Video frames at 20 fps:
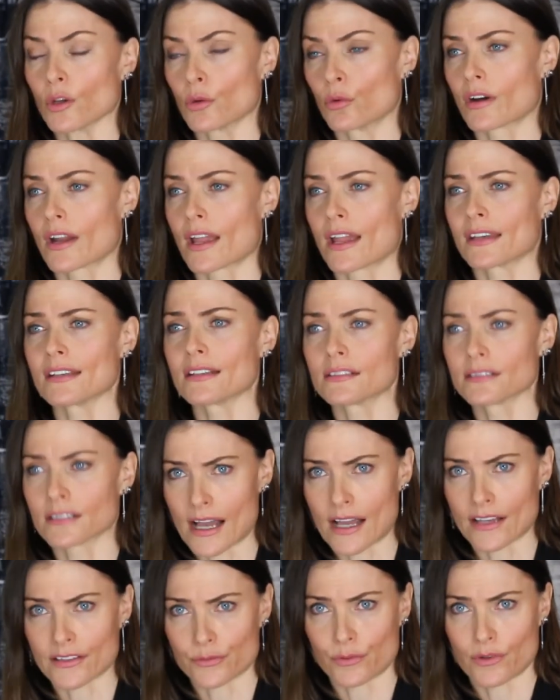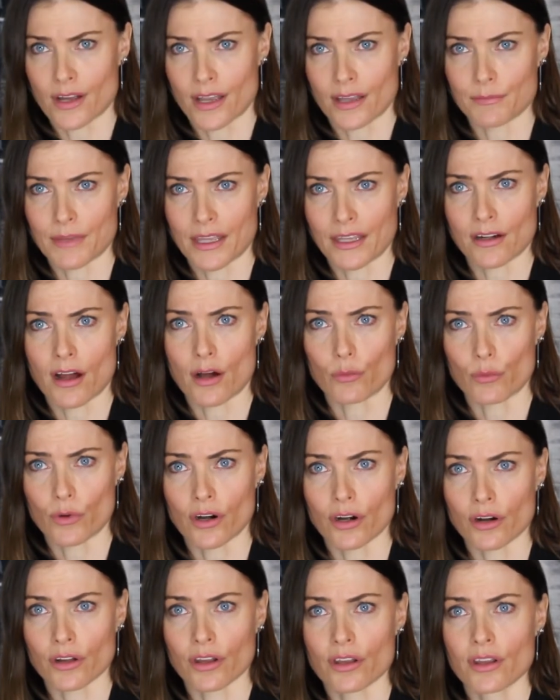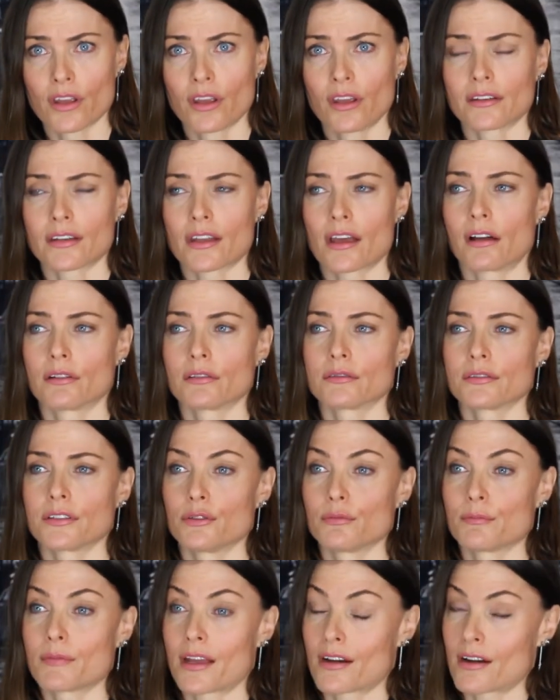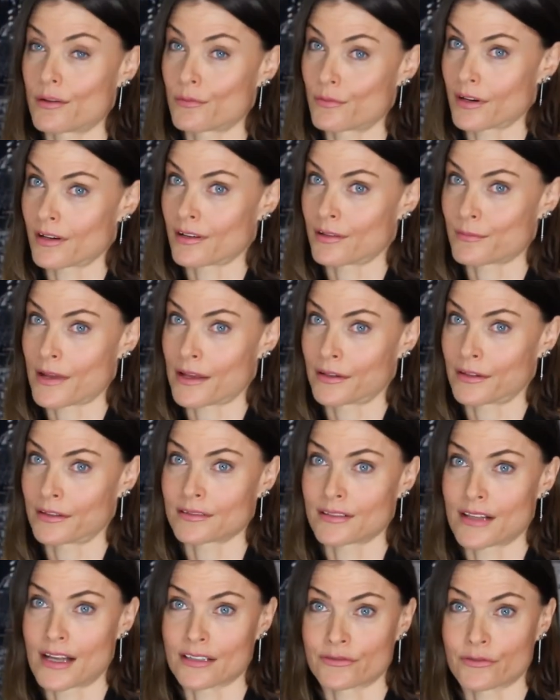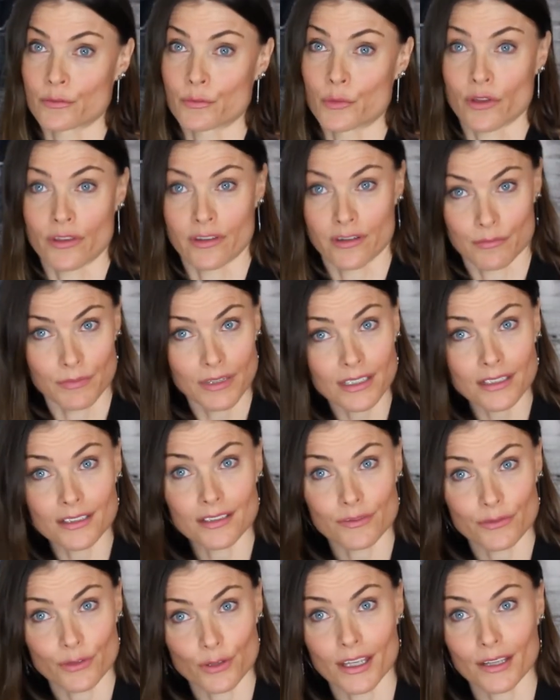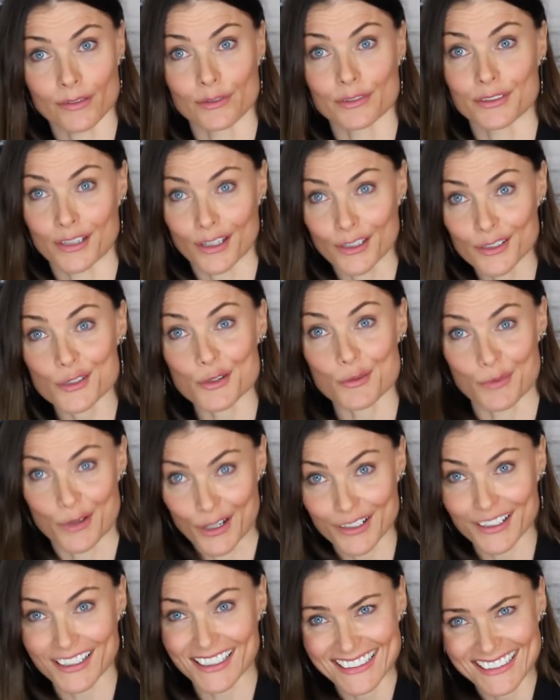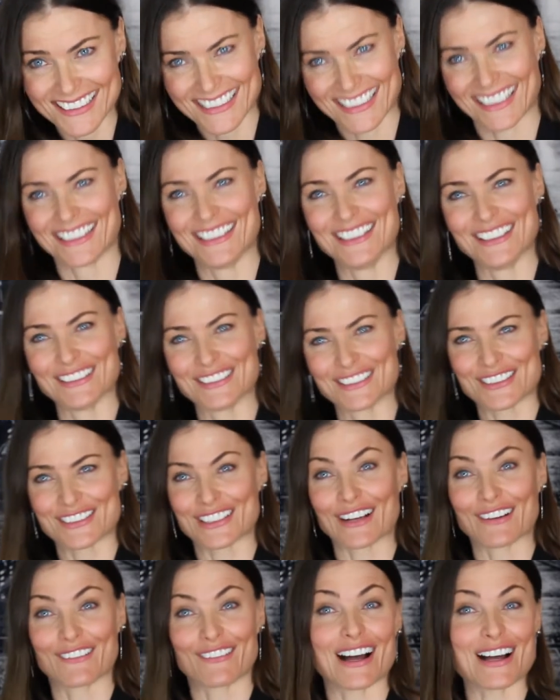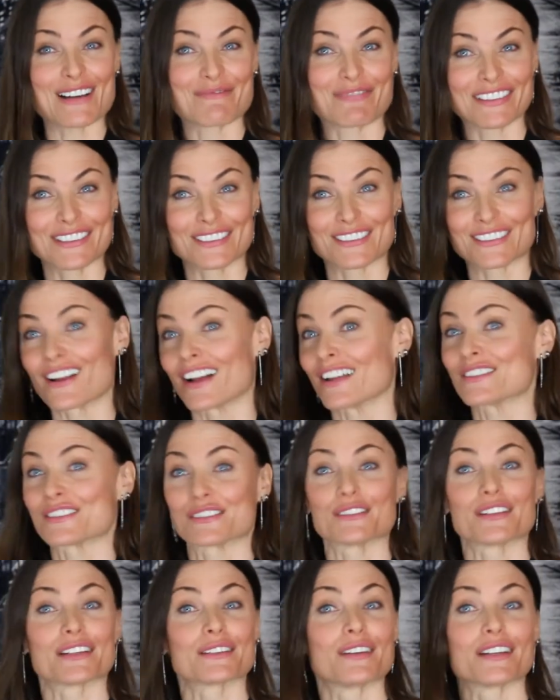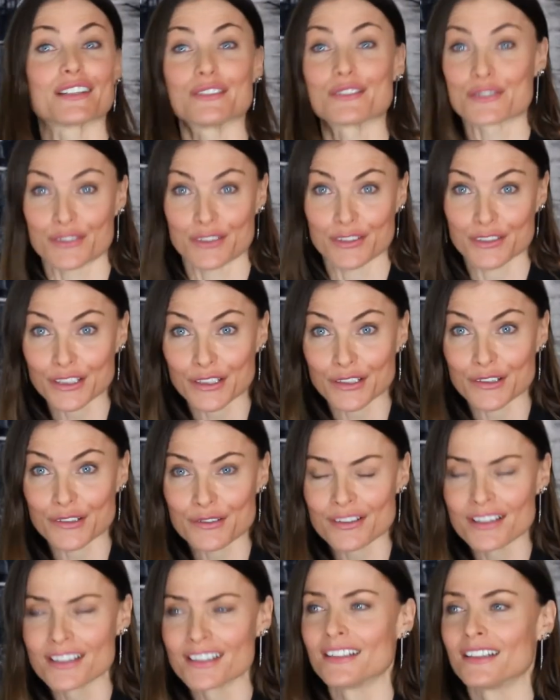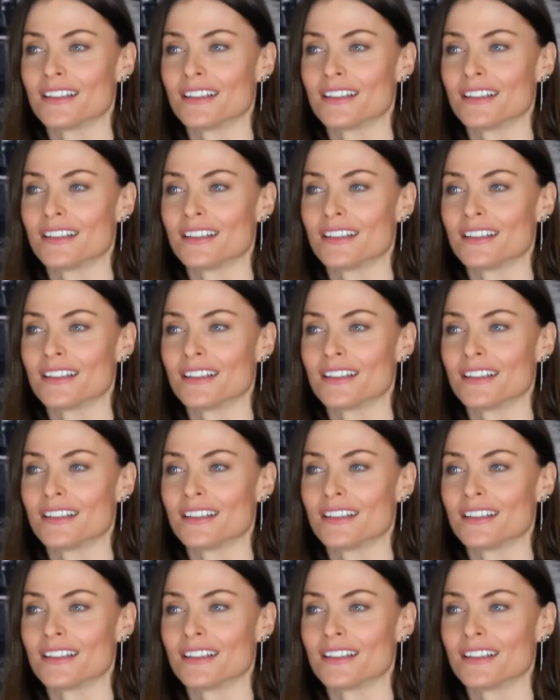or any class where I may not work. Now, you may not work in Maggie's class for more than a minute if you haven't done your work and you show up and you're not doing what you should do.